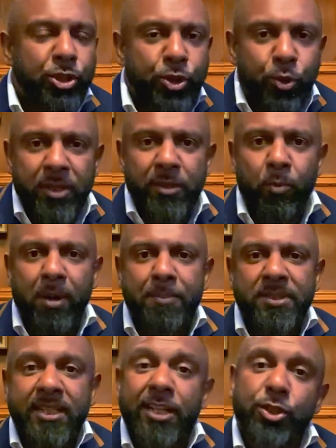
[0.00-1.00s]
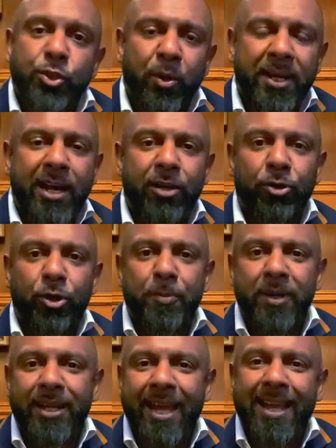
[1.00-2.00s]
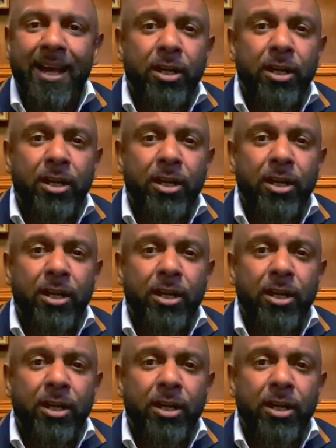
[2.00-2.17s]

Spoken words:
join the 1%, join our group, okay?